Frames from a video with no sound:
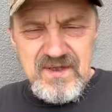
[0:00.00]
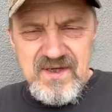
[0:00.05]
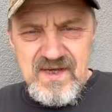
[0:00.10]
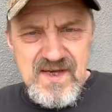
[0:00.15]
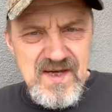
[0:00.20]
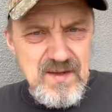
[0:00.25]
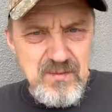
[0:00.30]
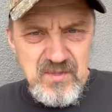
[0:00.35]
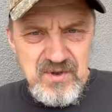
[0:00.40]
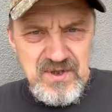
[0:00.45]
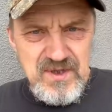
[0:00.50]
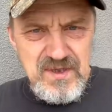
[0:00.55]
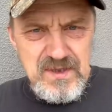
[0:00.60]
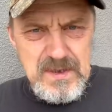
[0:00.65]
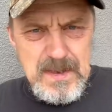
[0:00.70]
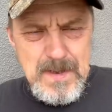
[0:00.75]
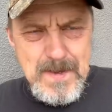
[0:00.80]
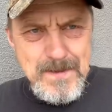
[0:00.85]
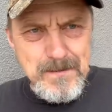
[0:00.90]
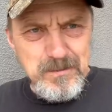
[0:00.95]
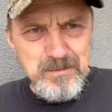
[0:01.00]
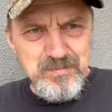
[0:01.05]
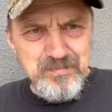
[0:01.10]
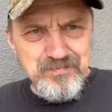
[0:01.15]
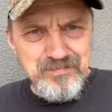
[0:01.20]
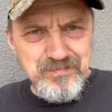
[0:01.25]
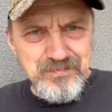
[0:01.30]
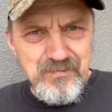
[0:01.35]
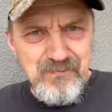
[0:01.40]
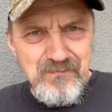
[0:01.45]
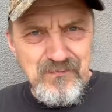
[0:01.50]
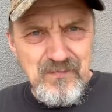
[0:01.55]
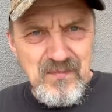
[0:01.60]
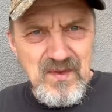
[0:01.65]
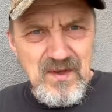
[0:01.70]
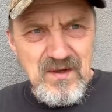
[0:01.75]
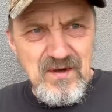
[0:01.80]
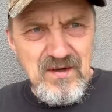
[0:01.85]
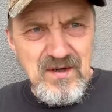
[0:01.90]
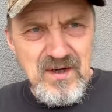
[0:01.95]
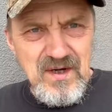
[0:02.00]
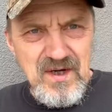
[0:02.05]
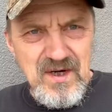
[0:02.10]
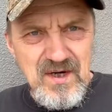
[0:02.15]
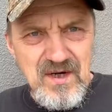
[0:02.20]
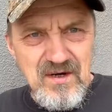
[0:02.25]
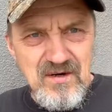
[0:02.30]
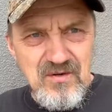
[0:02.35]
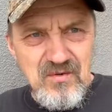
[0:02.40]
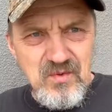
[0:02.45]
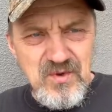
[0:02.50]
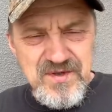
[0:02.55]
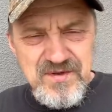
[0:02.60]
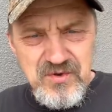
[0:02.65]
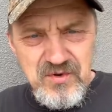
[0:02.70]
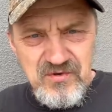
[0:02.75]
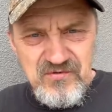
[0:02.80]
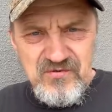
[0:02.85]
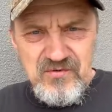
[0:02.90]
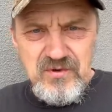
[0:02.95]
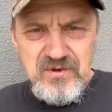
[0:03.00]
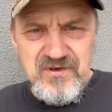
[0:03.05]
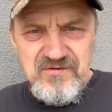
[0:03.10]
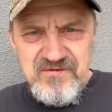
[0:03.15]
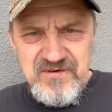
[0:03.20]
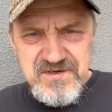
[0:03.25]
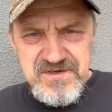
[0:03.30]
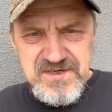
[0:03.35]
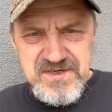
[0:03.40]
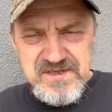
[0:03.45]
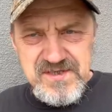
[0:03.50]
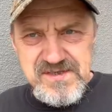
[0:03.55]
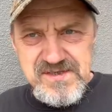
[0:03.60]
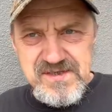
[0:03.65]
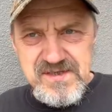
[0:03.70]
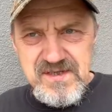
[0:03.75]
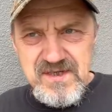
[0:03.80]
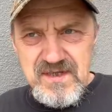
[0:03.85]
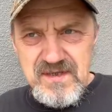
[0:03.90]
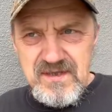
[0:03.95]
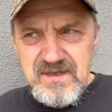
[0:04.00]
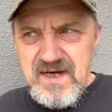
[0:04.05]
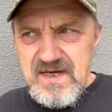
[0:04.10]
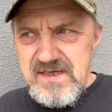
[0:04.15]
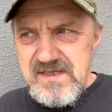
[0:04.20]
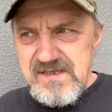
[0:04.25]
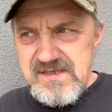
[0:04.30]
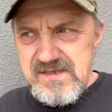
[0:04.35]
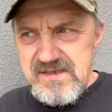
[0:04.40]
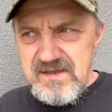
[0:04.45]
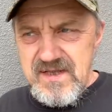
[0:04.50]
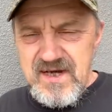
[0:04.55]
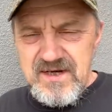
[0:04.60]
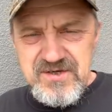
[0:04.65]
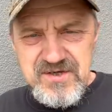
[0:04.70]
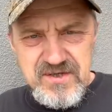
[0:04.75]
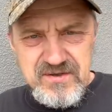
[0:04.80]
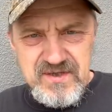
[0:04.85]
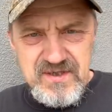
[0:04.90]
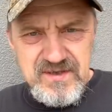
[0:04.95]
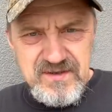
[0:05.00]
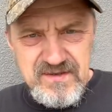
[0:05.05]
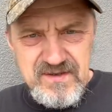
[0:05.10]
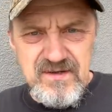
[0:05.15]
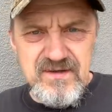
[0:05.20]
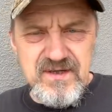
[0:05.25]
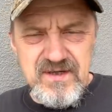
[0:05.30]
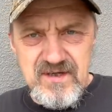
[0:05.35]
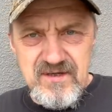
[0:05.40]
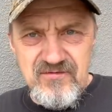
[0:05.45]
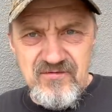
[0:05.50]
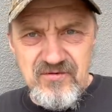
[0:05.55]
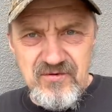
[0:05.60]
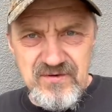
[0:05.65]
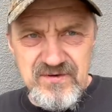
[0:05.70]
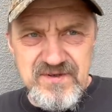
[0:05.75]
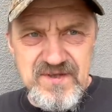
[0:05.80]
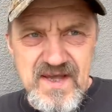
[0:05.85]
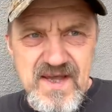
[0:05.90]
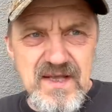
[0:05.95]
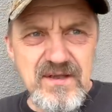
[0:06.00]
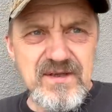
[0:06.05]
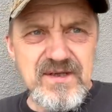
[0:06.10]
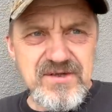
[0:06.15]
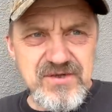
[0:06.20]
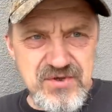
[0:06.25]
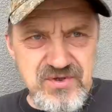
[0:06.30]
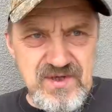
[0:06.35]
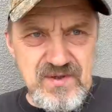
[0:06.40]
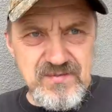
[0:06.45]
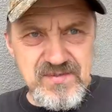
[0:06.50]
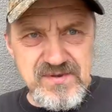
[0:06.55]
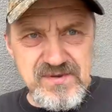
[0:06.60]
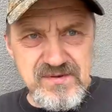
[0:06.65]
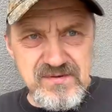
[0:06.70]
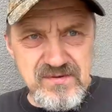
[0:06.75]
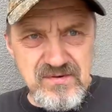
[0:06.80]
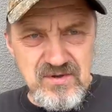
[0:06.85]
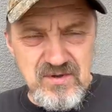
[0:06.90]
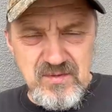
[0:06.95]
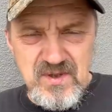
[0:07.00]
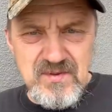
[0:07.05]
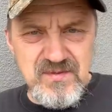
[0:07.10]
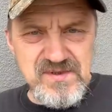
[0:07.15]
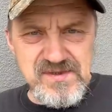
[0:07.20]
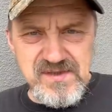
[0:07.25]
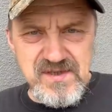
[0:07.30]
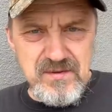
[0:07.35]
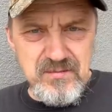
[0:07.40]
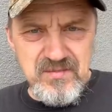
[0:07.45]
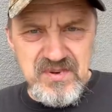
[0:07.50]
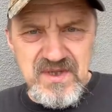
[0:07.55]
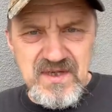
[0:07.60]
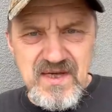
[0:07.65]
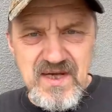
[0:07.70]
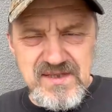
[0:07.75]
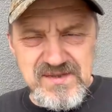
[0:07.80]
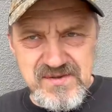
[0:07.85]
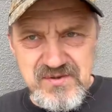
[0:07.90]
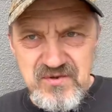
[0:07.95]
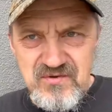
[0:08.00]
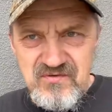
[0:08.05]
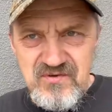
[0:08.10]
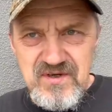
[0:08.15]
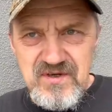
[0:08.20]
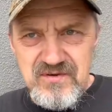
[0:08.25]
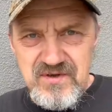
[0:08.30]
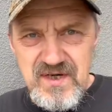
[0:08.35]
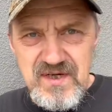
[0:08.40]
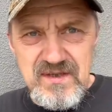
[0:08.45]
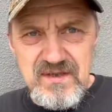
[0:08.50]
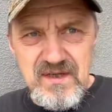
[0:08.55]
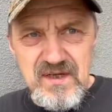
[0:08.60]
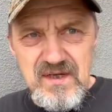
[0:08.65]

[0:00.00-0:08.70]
Camry uh, with good fuel efficiency and nice luxury interior for daily trips or maybe some big SUV, right?